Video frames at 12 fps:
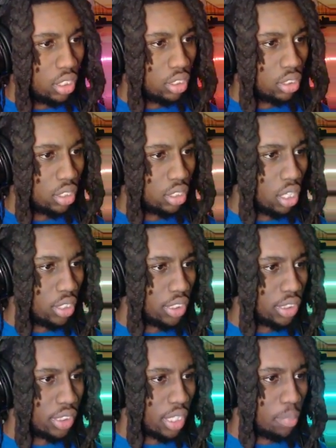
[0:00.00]
Are they
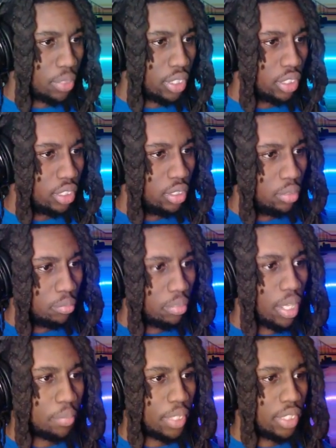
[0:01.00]
separate? Black
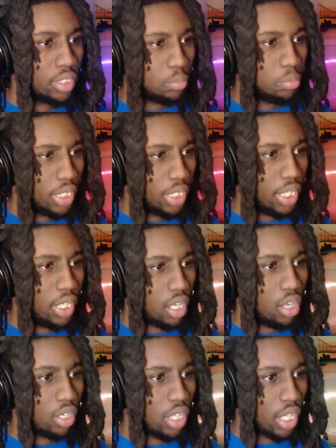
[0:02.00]
Panther, Blade,
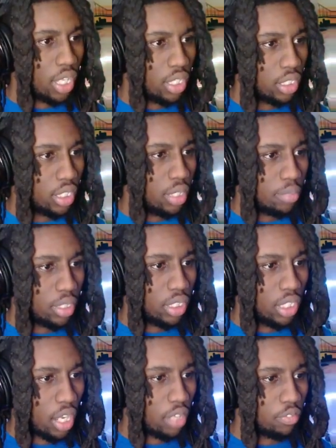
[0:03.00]
Hawkeye, Hella, Hit Monkey,
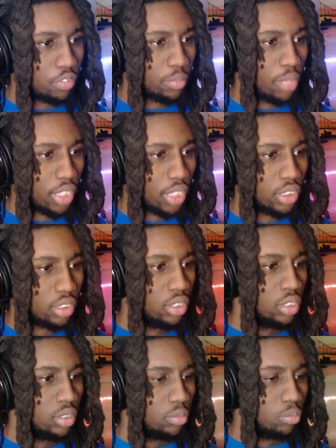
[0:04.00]
Iron Fist, Magic,
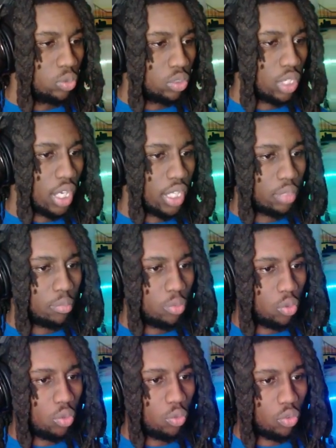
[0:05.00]
Moon Knight, Namor,
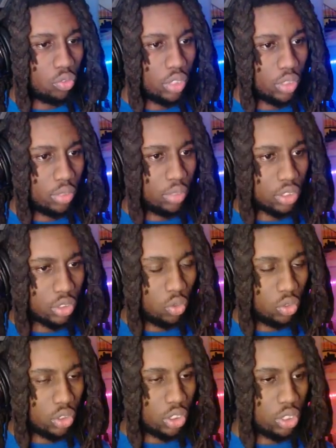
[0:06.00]
Wolverine, Winter
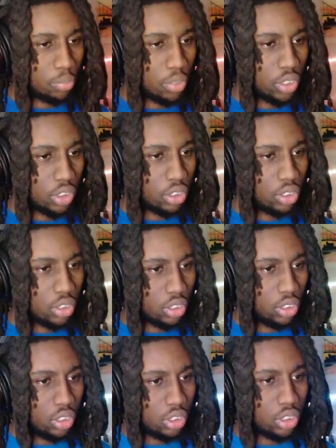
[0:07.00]
Soldier, The Punisher, The
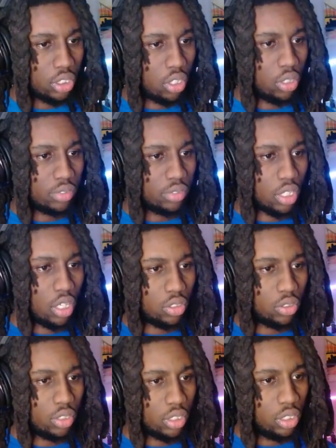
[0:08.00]
Hood, Storm,
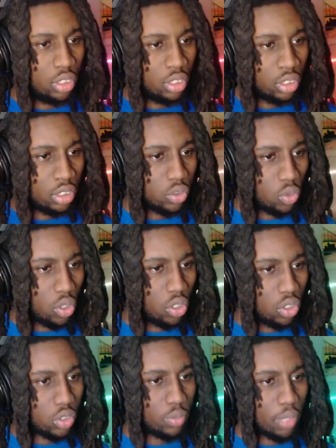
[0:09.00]
Star-Lord, Squirrel Girl,
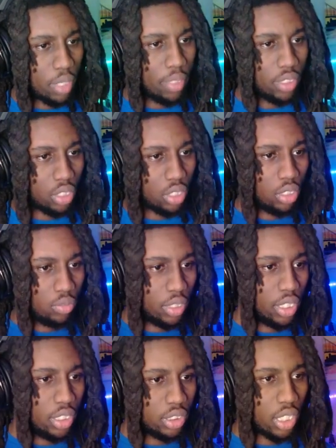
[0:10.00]
Spider-Man, Scarlet
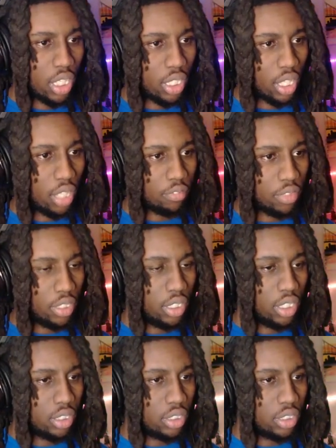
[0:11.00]
Witch, Psylocke, Phoenix.